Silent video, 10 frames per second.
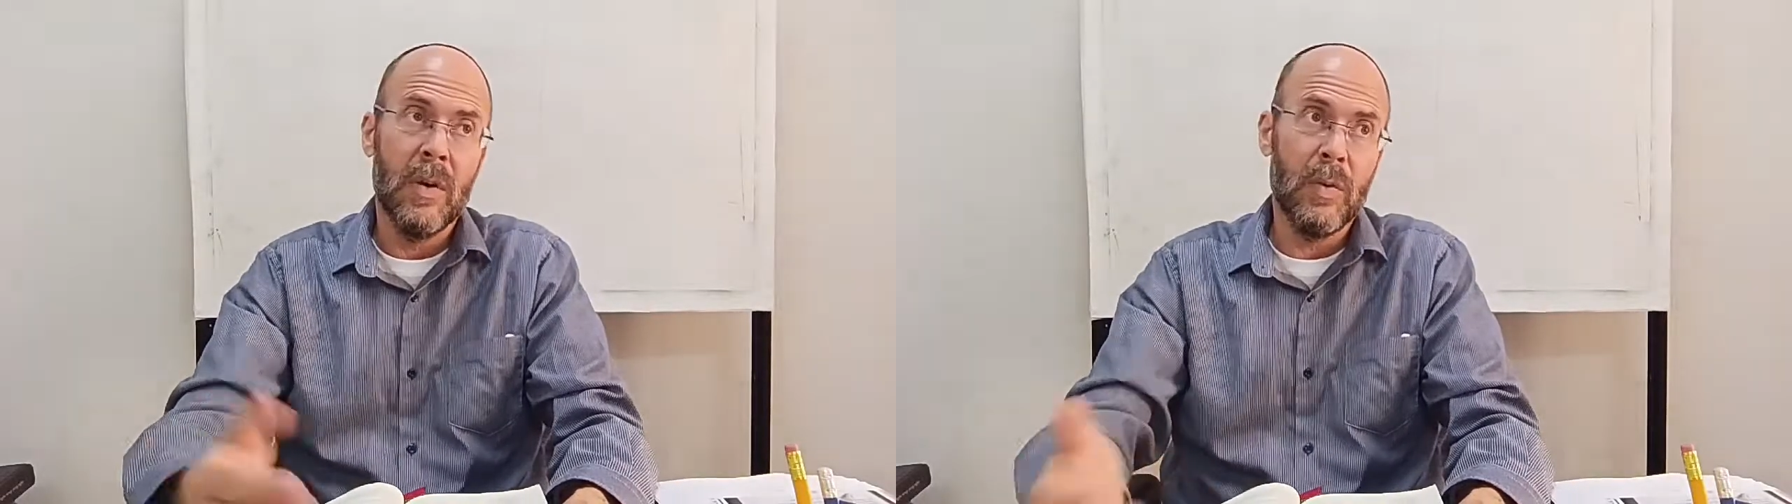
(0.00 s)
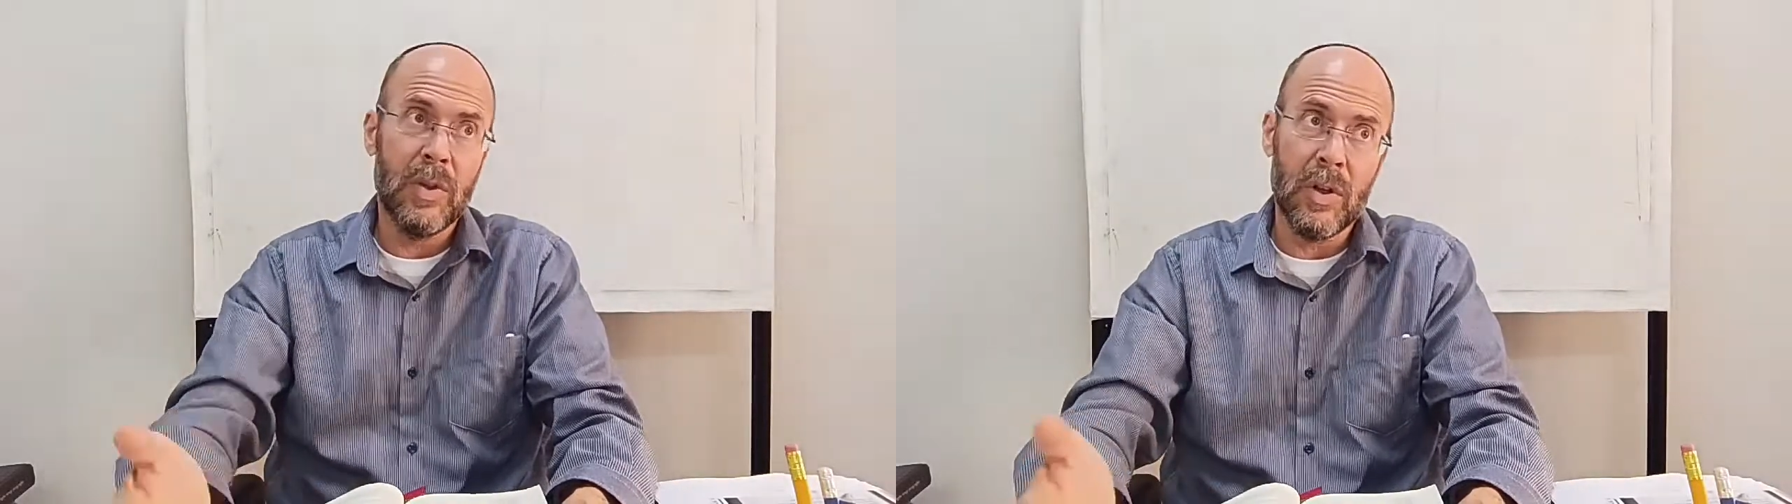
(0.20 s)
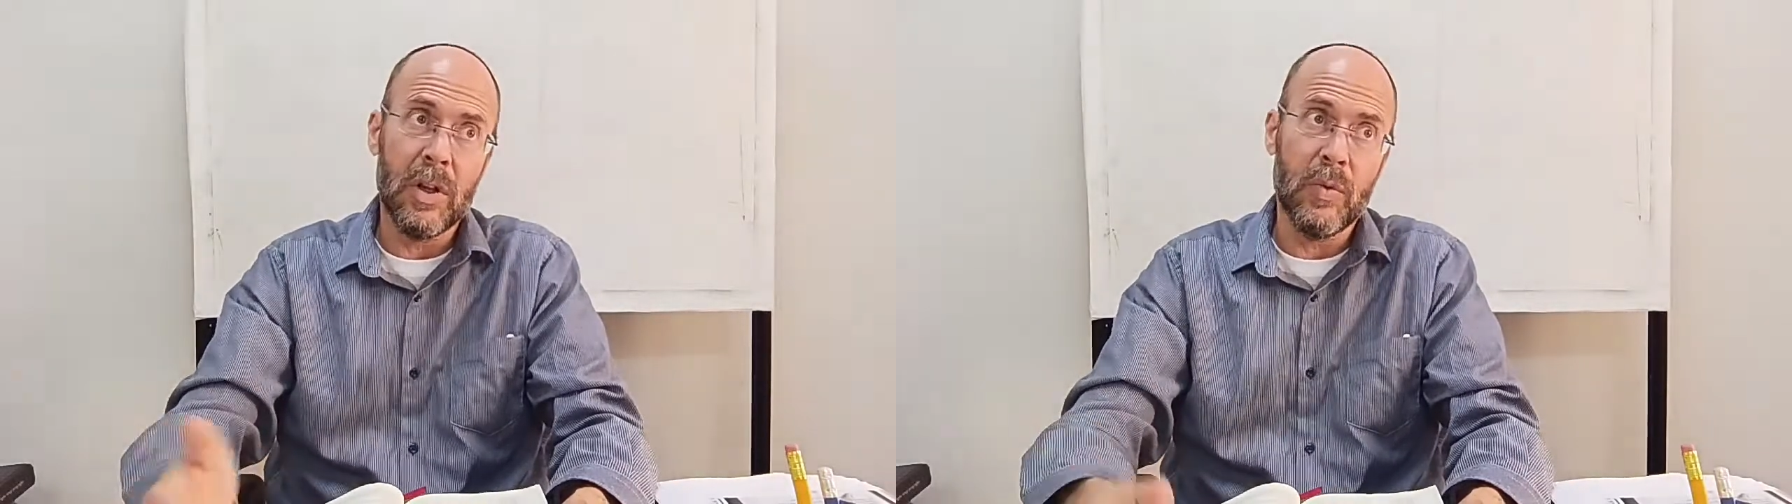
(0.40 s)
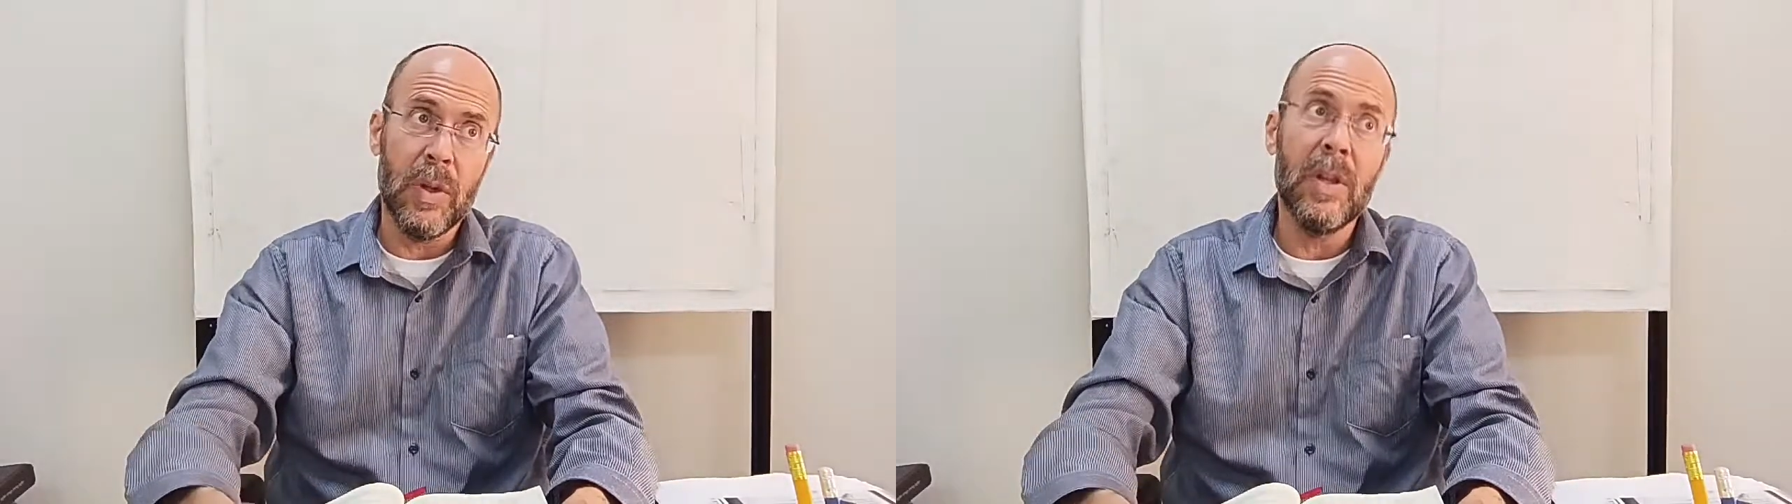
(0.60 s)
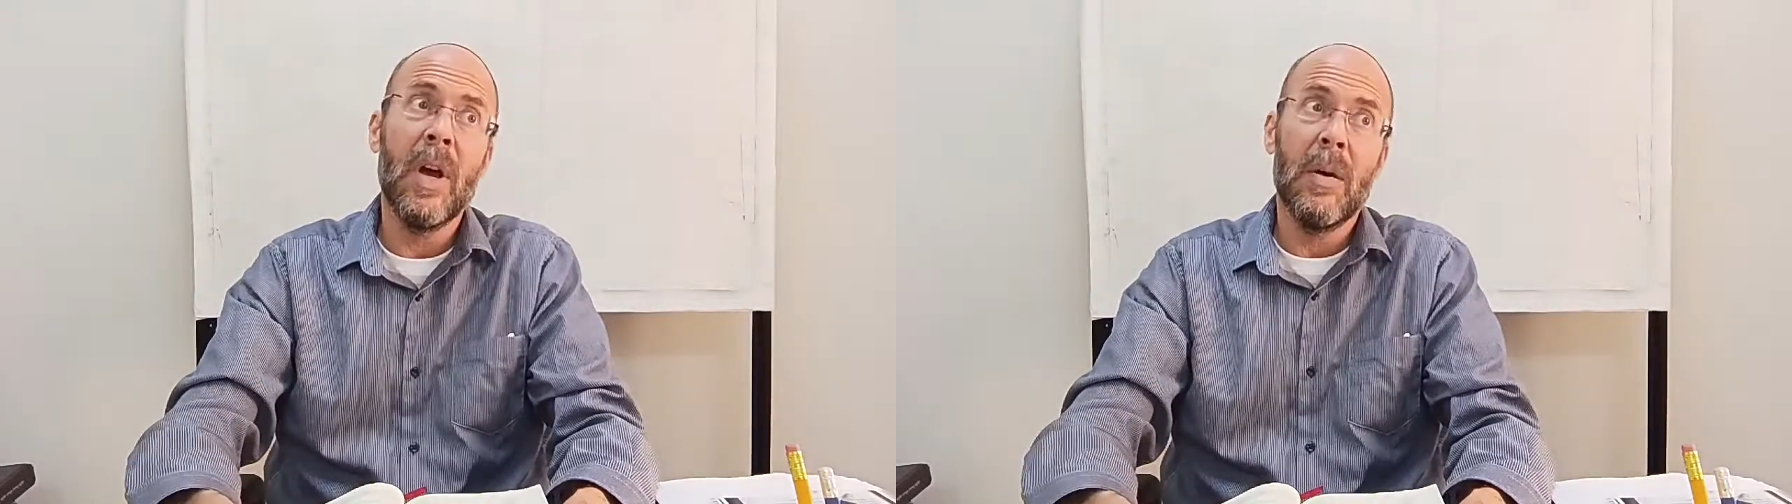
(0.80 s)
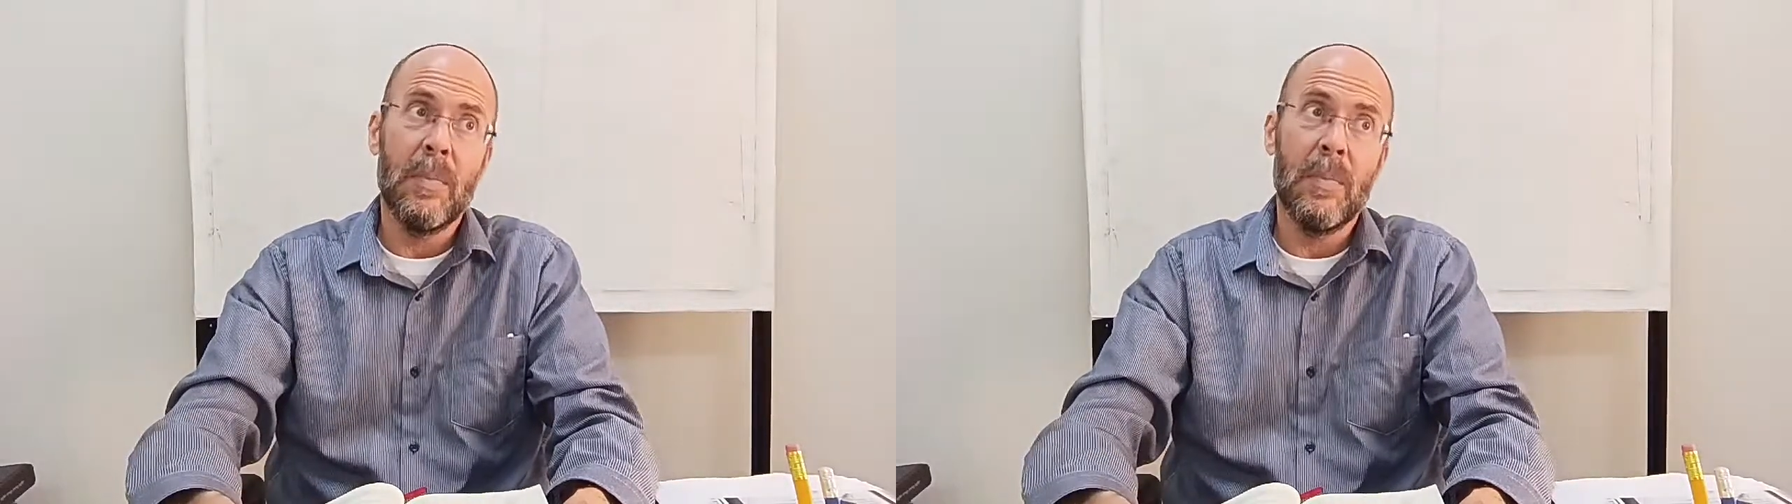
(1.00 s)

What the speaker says: which starts with